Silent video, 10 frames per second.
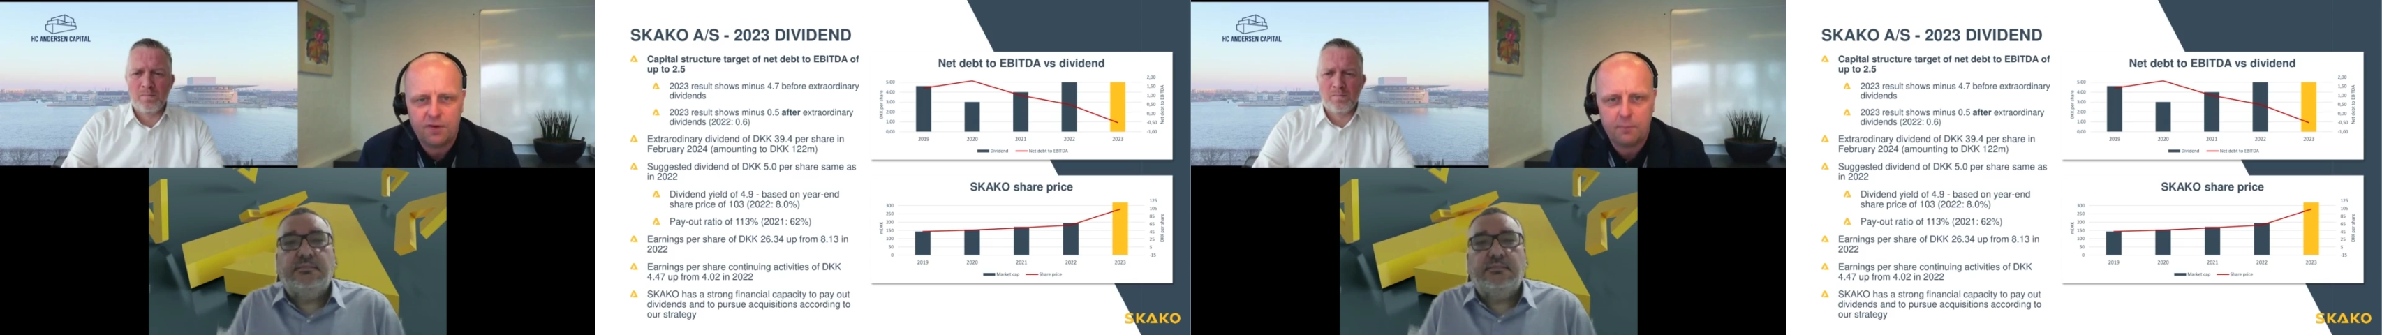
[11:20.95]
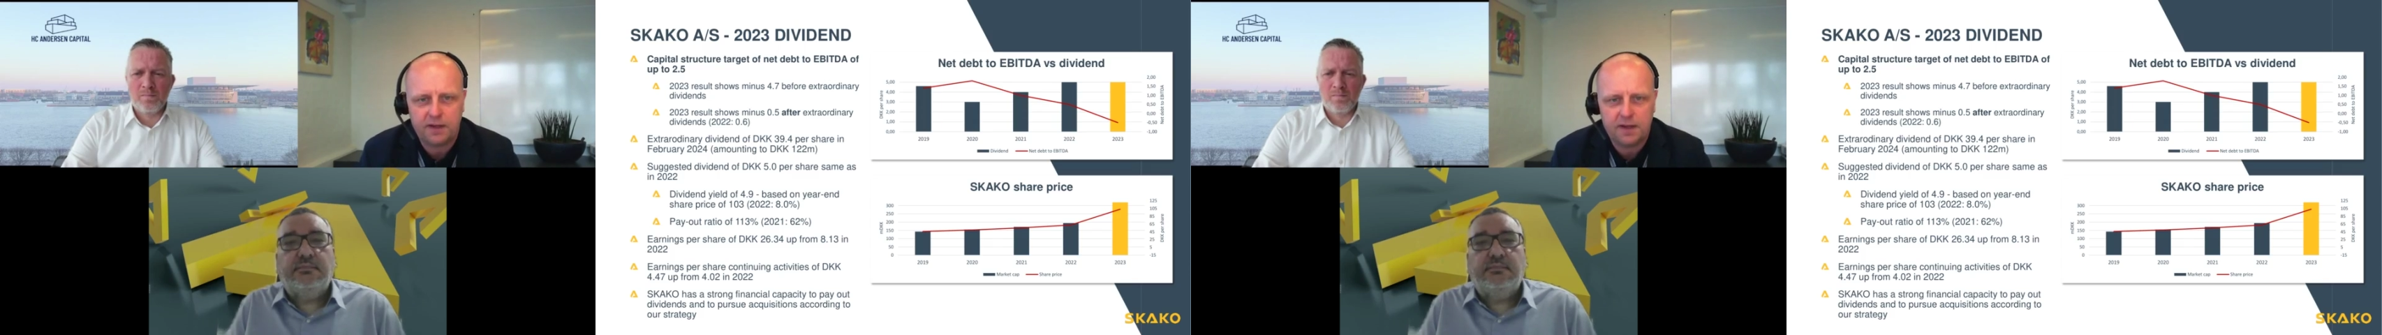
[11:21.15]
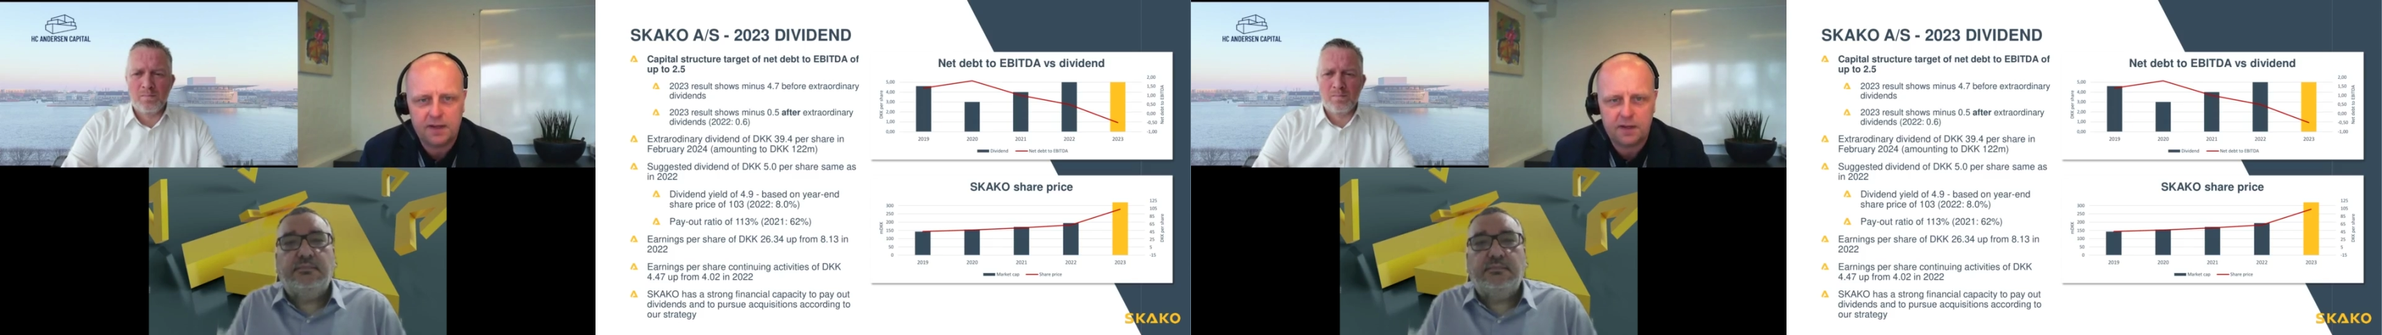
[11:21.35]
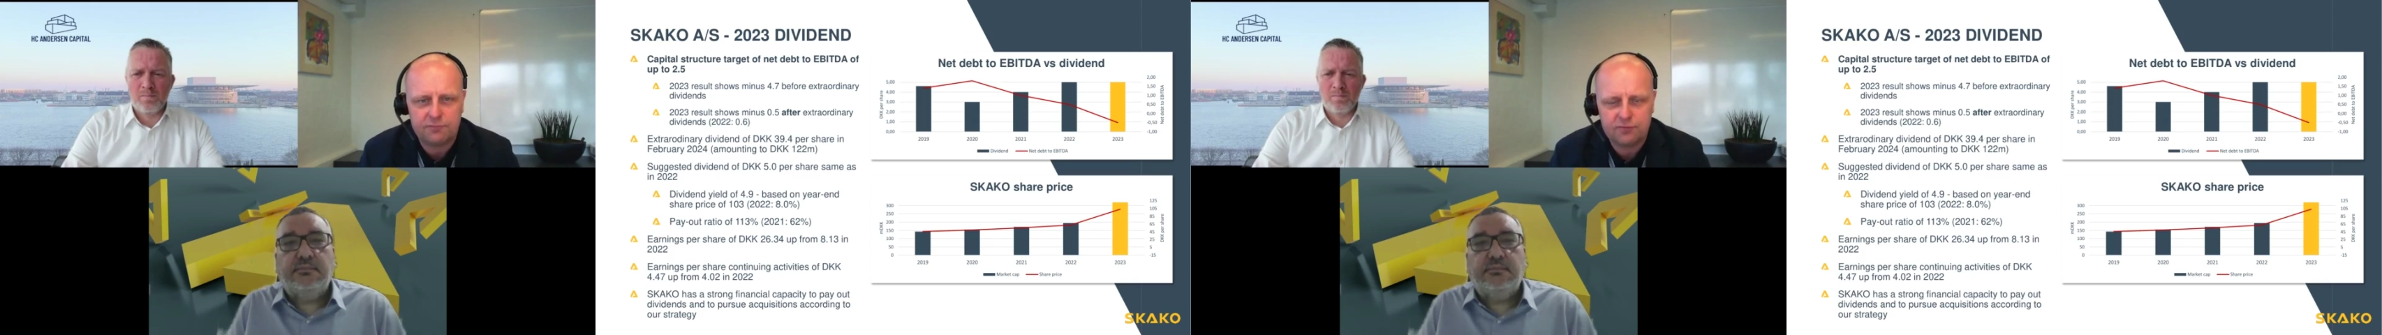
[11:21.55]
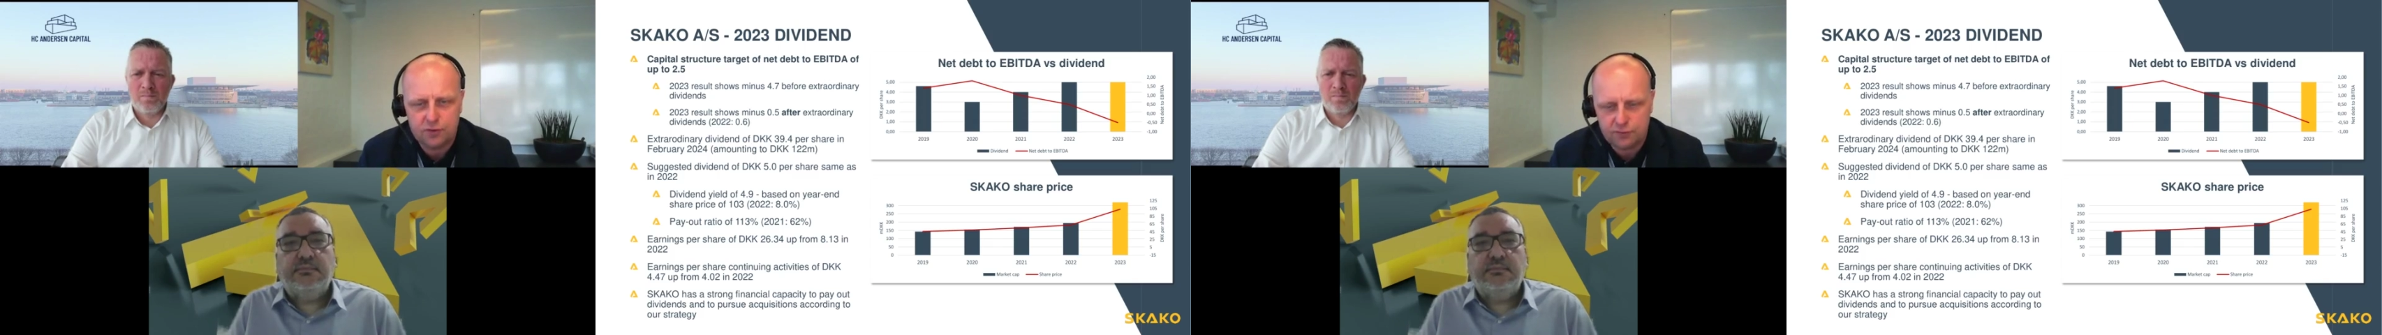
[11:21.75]
beginning
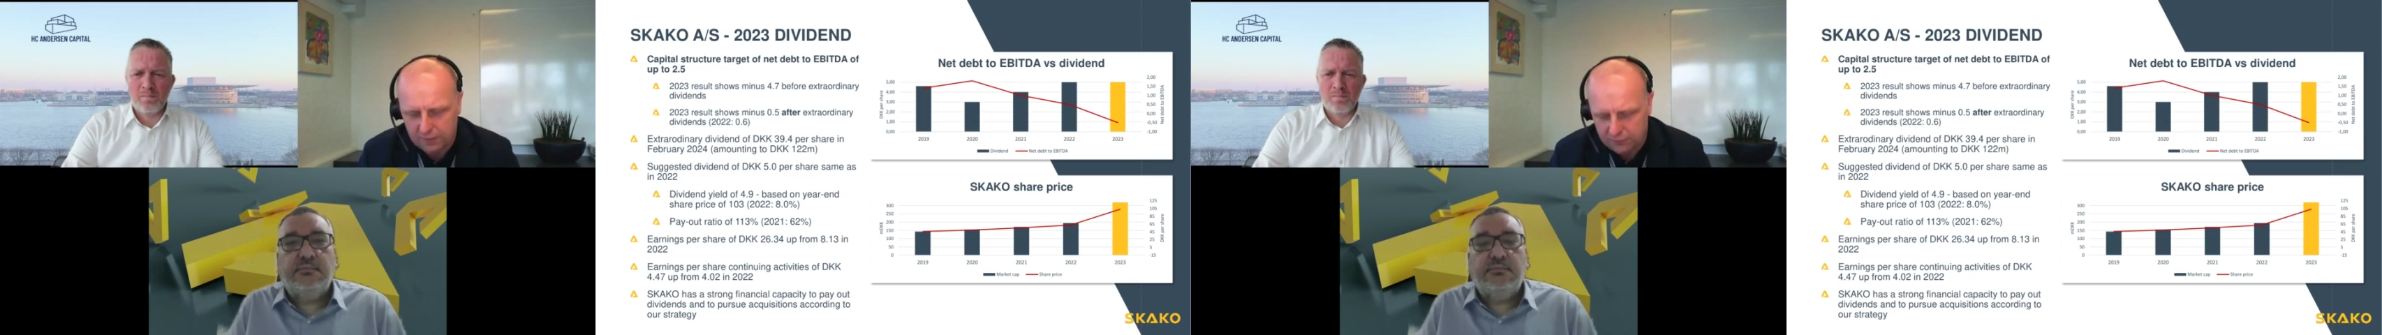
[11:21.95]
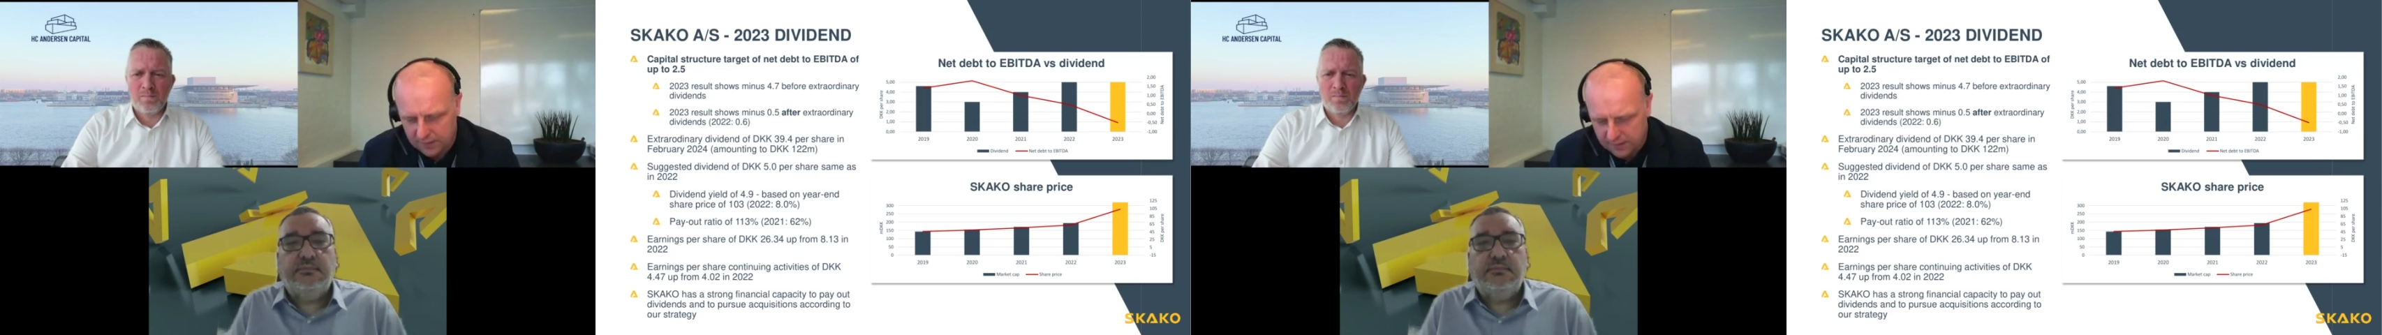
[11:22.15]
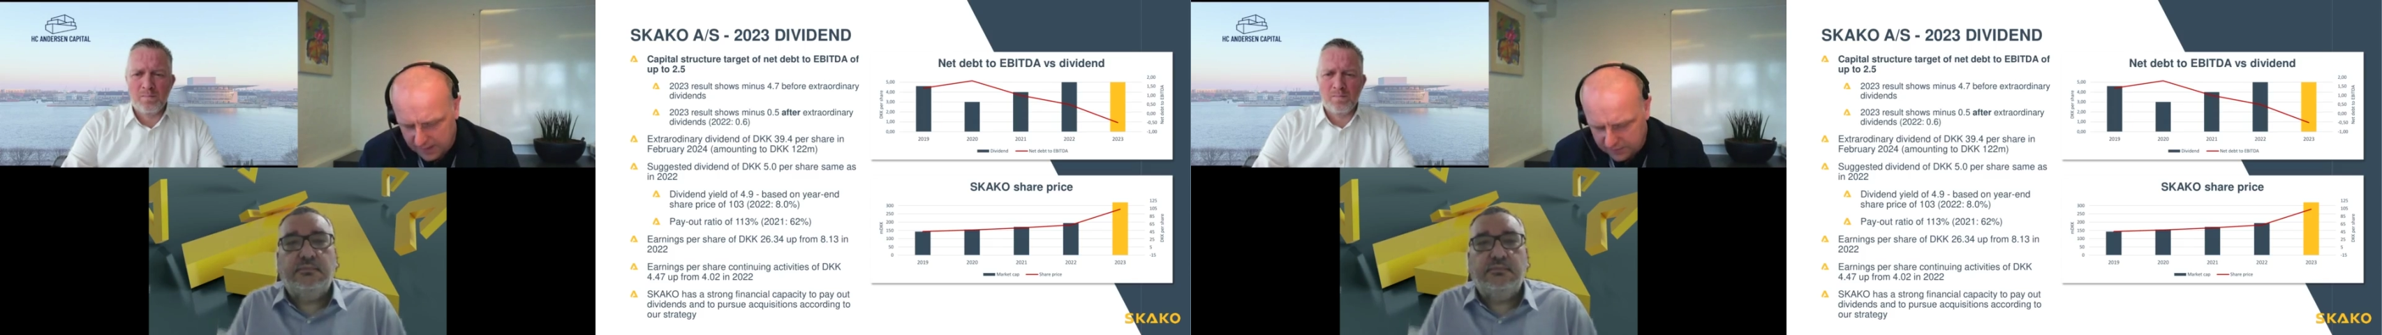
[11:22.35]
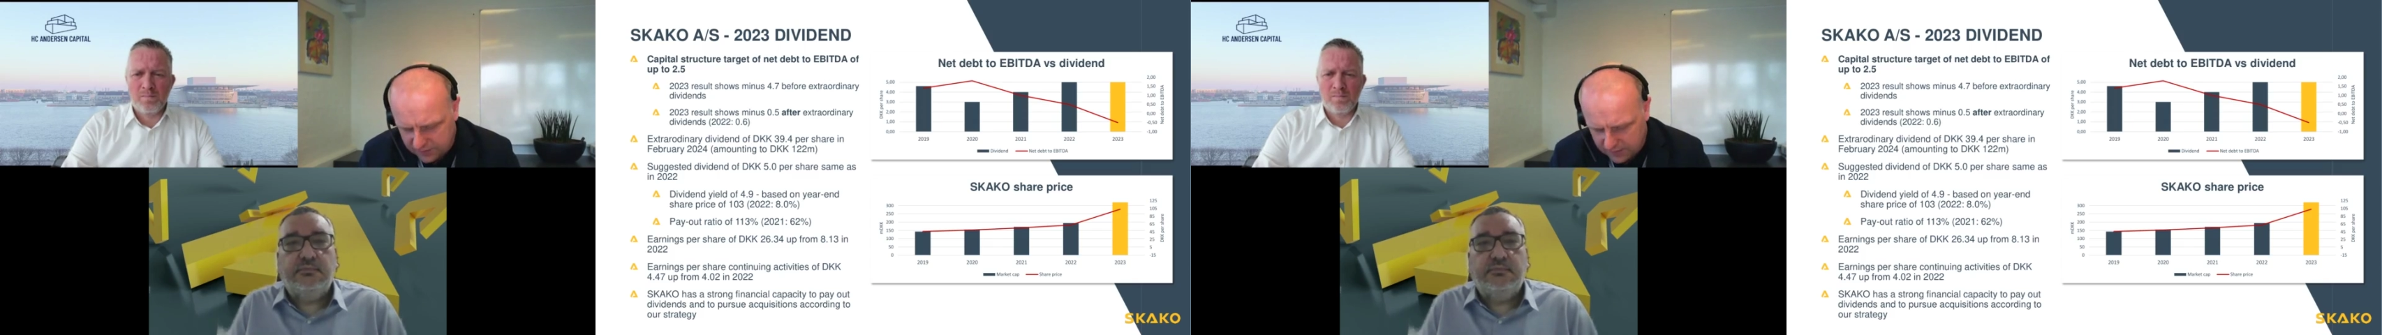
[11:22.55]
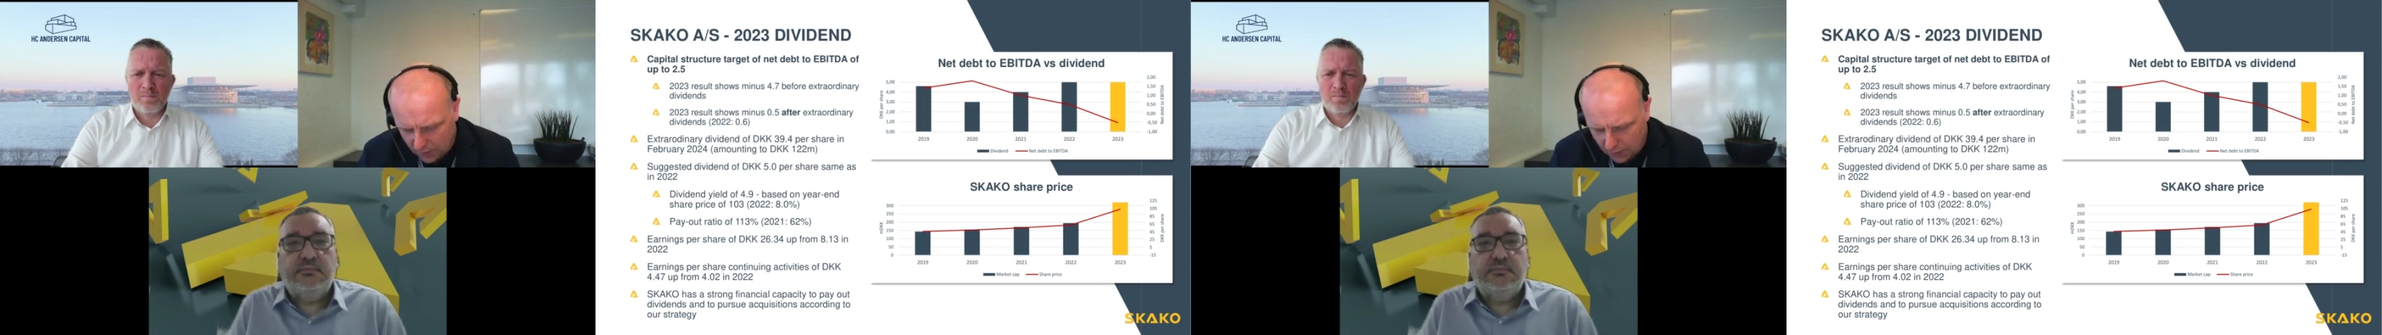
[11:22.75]
of
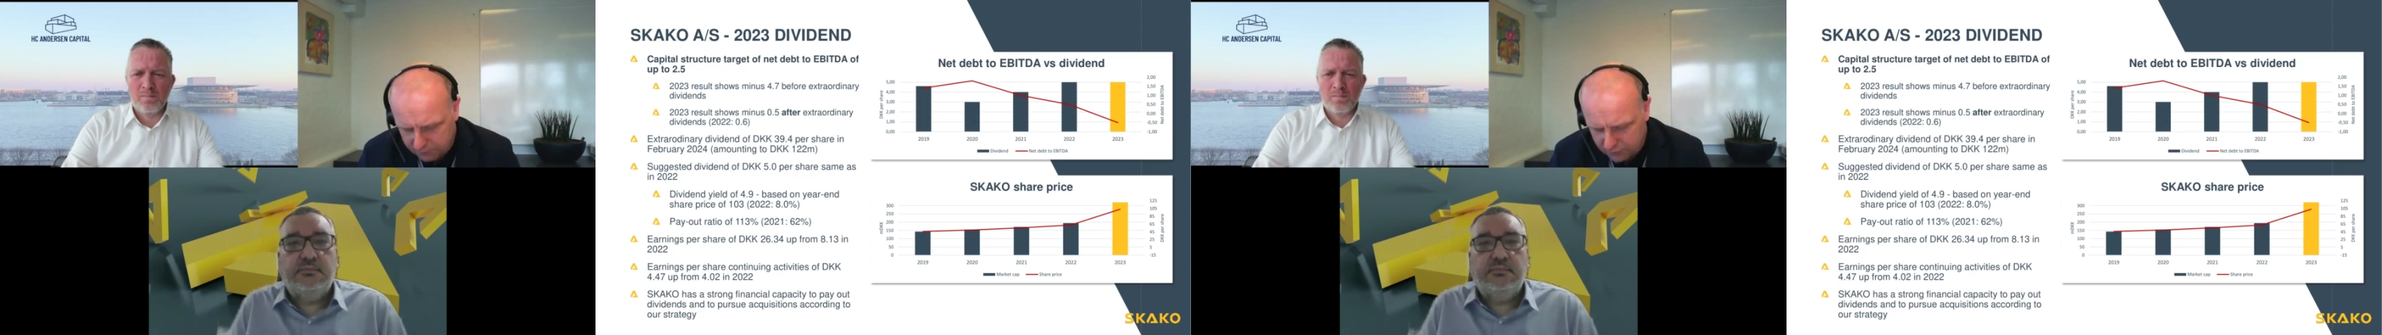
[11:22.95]
2019 up